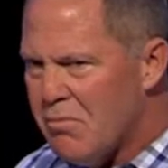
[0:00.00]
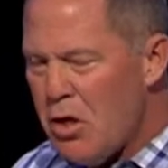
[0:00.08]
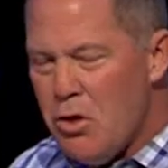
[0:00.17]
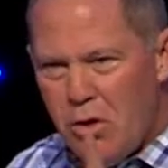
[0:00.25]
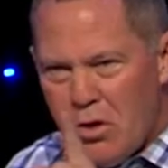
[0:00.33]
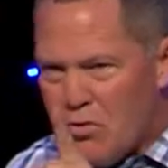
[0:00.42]

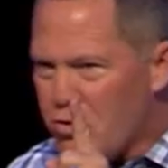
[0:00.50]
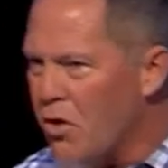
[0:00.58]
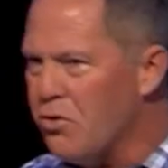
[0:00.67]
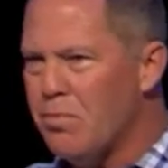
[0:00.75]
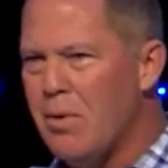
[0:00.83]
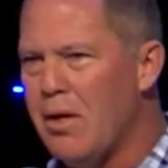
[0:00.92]
And you can
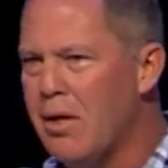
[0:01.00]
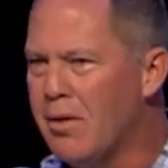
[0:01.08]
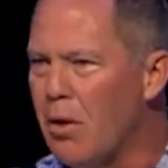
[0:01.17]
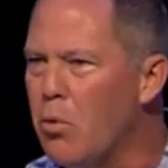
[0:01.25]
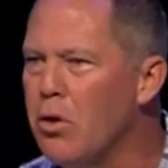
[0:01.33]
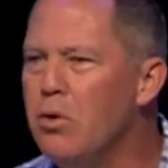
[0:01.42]
trust me
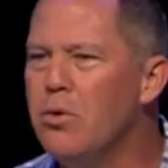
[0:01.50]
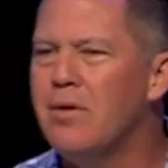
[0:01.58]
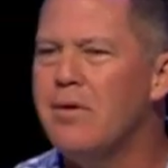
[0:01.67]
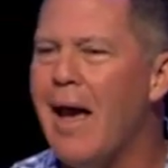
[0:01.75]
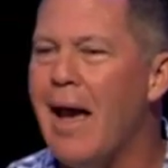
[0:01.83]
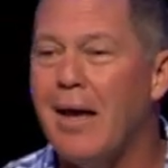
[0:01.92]
that when you
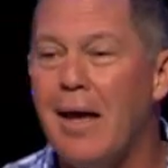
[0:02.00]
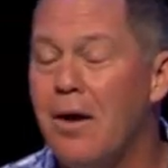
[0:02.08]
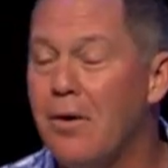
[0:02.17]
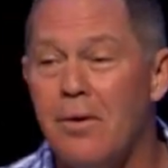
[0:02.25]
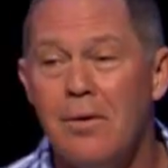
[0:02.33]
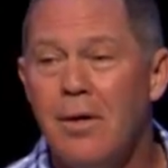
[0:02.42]
attack
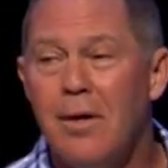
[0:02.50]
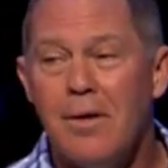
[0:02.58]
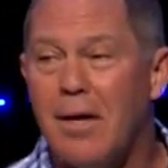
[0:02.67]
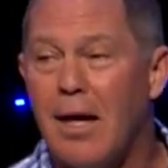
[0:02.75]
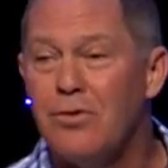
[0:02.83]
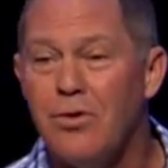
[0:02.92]
hell,
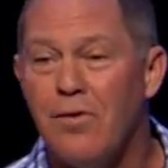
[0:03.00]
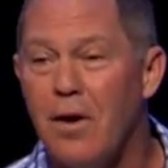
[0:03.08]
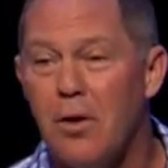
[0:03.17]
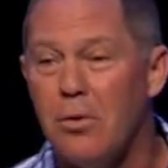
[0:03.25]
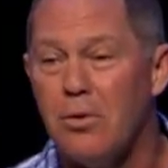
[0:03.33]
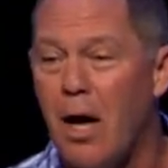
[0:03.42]
the gates of
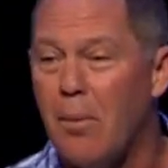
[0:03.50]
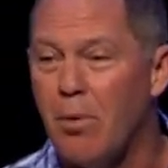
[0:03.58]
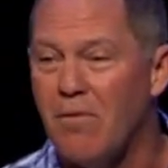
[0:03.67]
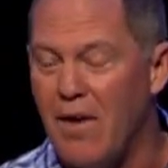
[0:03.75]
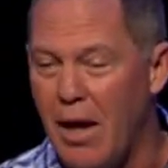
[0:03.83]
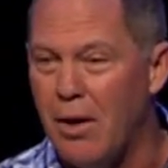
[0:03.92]
hell will not
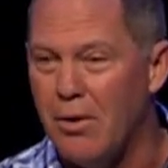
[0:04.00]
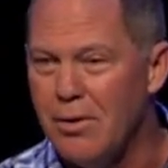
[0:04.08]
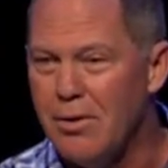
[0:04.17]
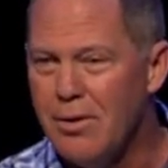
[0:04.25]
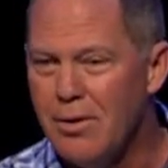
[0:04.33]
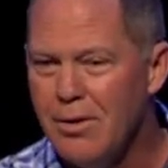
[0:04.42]
prevail.
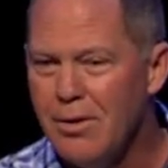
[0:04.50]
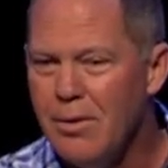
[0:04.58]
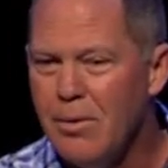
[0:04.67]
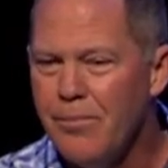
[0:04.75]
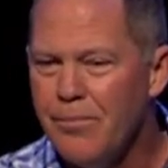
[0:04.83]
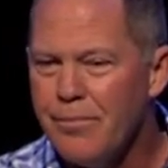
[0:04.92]

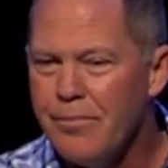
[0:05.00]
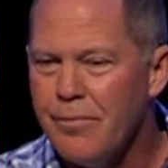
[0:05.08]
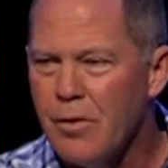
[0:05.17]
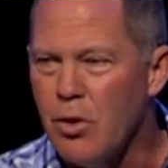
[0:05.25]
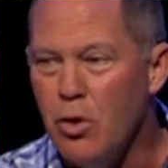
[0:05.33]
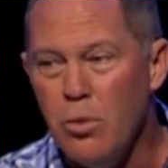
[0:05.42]

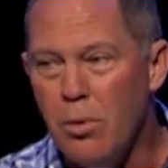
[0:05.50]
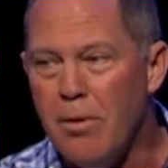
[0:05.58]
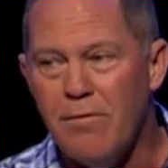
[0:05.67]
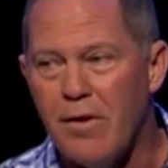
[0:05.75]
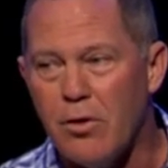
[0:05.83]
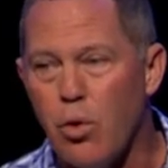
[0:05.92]
You will
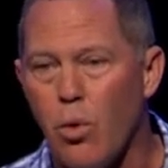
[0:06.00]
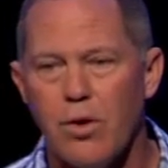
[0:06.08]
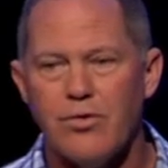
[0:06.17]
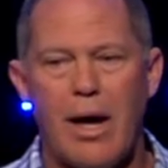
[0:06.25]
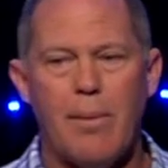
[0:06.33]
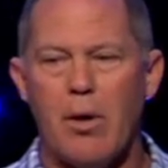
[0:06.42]
be
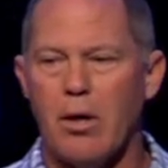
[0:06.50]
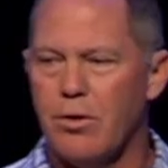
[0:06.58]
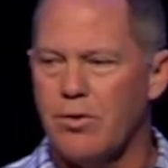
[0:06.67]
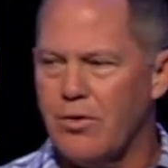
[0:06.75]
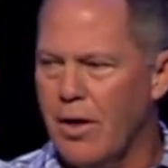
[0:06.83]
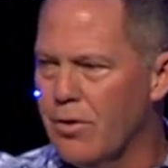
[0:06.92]
victorious. I'm not
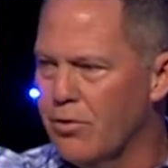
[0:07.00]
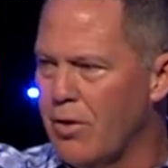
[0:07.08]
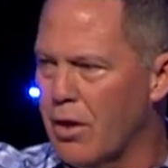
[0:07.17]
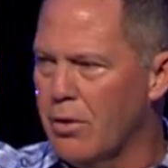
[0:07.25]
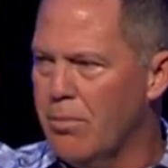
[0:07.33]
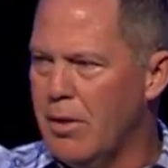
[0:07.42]
going to say there's
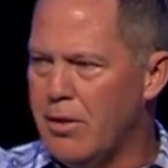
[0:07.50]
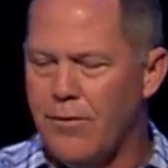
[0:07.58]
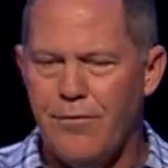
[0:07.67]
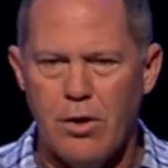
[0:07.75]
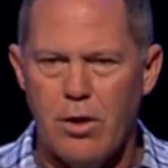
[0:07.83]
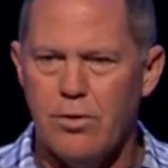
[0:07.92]
not going to be
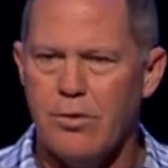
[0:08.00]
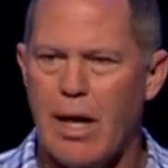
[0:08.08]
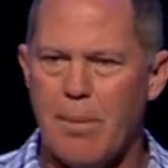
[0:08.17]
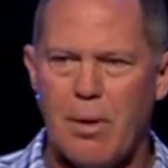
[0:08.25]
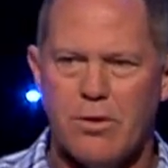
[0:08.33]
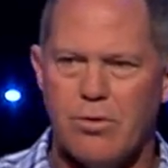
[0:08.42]

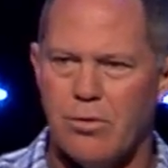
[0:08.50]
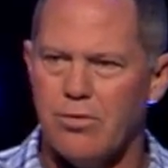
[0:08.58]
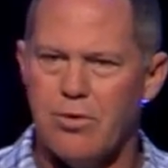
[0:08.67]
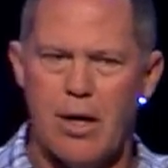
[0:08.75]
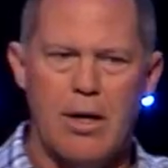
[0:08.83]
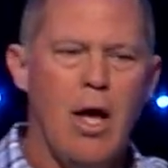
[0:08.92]
difficulty. I'm not going
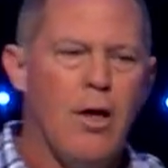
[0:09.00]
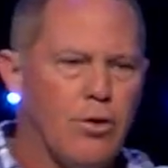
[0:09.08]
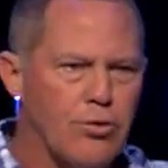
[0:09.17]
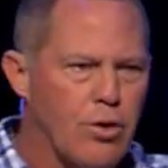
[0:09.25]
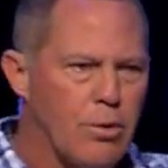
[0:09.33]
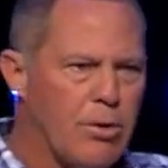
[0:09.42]
to say
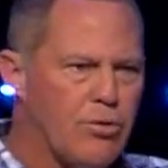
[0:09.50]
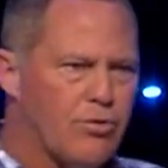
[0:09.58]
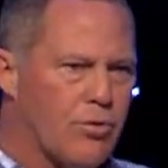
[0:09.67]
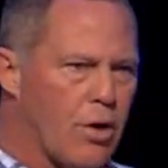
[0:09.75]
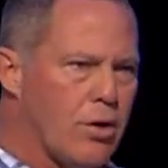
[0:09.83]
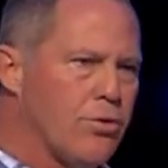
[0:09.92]
there's going to be
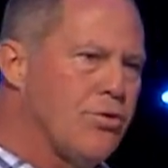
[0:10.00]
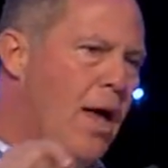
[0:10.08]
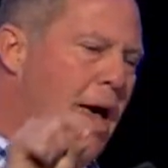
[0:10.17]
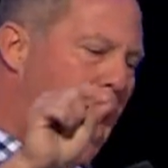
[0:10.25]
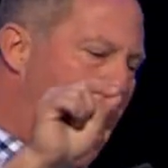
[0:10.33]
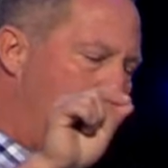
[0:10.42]
struggles.
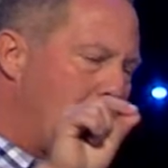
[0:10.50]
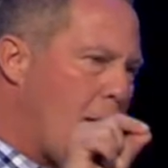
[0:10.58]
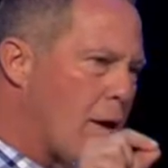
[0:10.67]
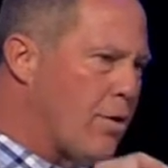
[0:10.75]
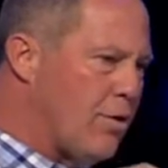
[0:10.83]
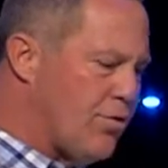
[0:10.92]
I'm
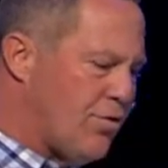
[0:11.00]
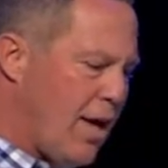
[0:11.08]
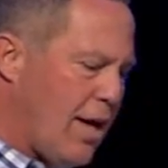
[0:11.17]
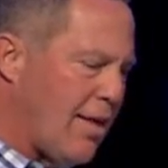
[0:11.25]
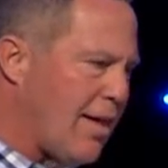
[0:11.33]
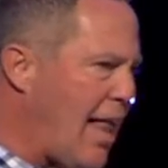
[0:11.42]
not going to
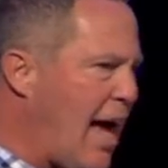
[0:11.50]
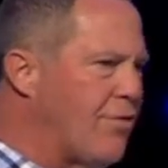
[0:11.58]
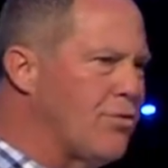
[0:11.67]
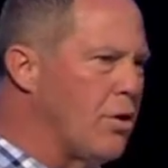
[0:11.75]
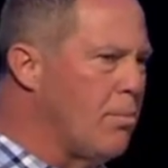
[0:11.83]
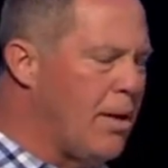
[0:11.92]
say that
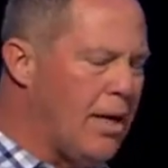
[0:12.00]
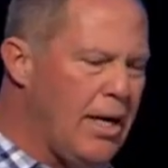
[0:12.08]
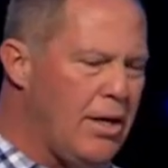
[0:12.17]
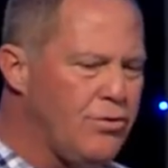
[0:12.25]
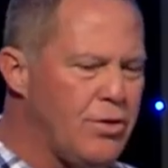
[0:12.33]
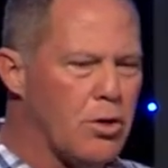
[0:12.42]
life's going to be
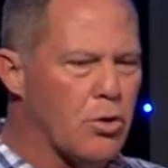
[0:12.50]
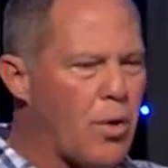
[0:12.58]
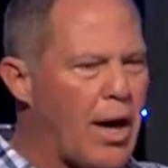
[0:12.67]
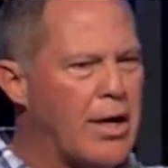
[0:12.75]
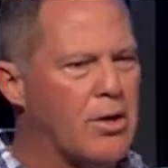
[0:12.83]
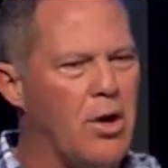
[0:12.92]
easy and
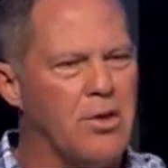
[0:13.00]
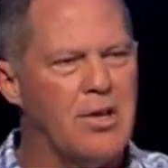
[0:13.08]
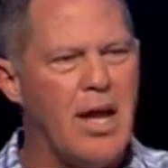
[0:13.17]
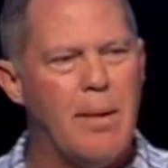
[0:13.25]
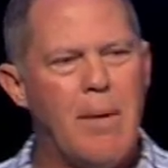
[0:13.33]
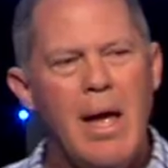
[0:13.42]
grand all the
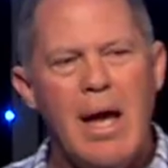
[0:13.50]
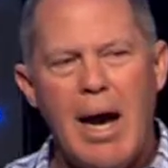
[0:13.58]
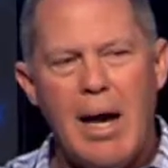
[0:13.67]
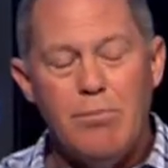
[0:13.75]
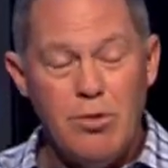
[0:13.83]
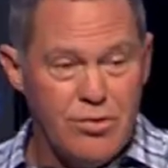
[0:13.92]
time.
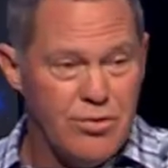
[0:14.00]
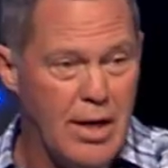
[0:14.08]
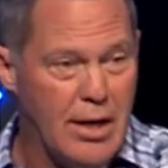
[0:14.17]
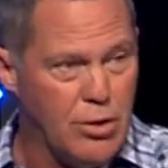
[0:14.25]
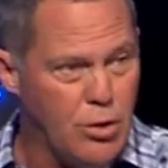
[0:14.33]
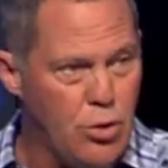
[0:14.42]
I'm just
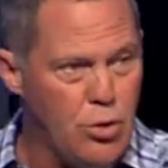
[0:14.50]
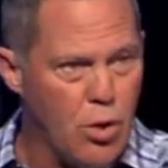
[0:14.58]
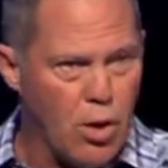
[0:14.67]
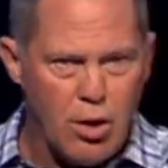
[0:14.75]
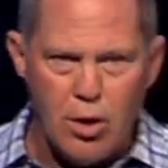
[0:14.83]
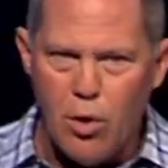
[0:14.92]
saying
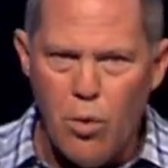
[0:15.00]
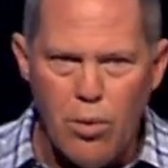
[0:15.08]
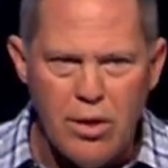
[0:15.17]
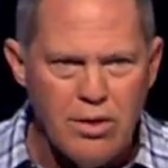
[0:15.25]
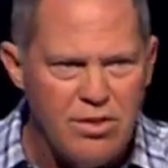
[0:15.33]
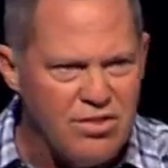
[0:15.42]
you are
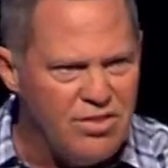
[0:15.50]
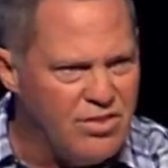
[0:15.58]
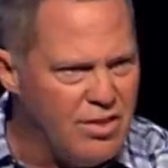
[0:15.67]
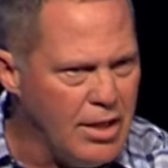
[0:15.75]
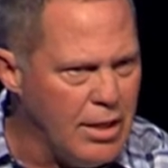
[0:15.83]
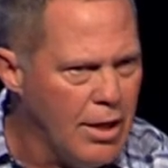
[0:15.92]
going to
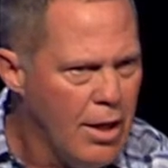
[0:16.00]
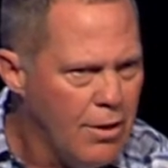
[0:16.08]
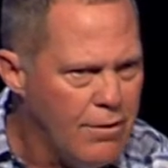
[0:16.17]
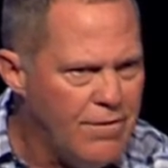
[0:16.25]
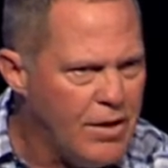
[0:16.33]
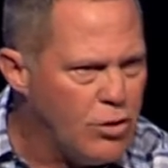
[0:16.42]
see
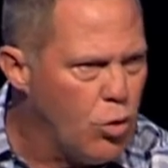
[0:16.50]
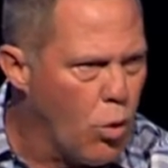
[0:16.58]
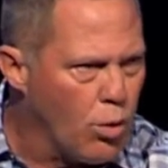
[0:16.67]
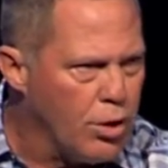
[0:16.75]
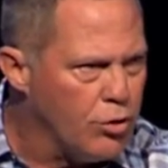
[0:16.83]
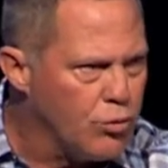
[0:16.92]
the
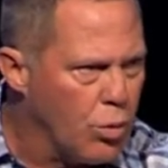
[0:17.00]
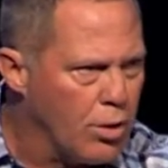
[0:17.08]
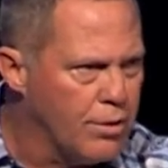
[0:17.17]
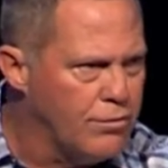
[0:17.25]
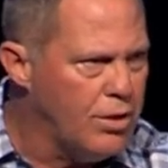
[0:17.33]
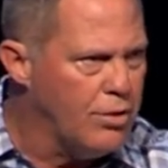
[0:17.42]
victorious
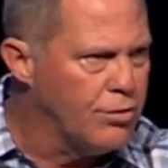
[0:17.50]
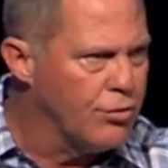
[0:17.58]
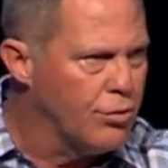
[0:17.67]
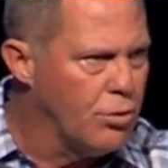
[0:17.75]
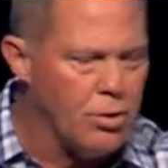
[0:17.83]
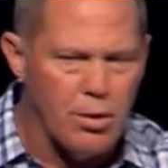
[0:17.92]
work of
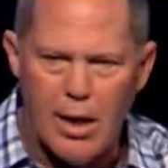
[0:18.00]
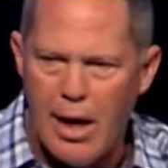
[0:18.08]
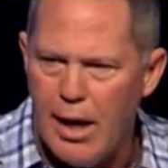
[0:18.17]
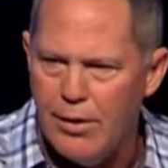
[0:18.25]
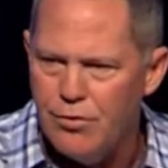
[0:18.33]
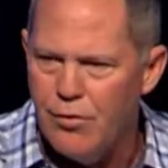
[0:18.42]
Jesus through your
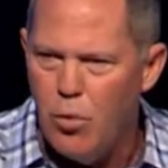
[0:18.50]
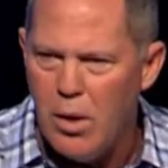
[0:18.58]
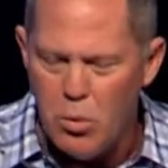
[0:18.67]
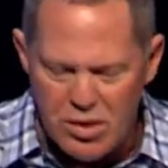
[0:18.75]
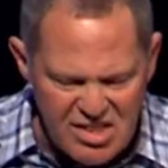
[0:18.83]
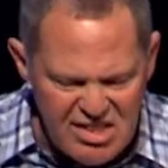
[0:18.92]
lives if
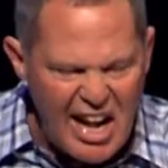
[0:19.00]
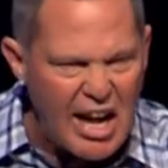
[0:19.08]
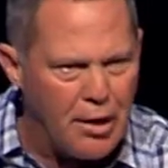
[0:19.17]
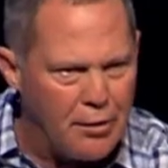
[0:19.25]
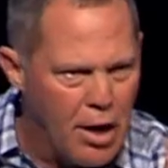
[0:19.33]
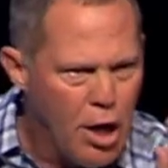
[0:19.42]
we would
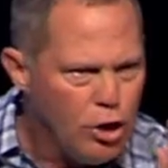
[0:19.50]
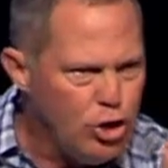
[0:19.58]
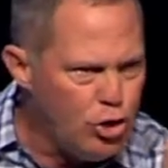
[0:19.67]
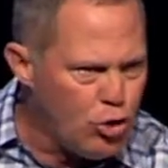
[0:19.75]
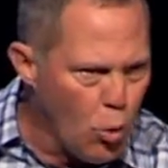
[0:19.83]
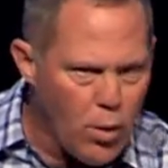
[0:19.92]
dare
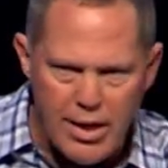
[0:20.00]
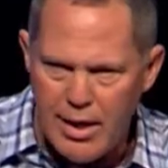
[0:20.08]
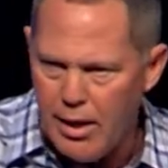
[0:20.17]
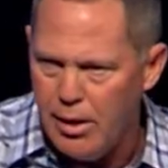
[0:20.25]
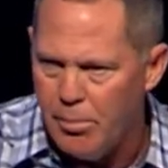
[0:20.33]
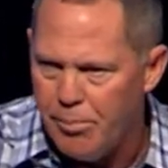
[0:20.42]
join
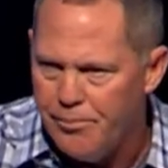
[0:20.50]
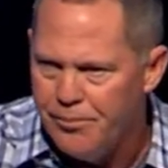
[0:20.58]
him.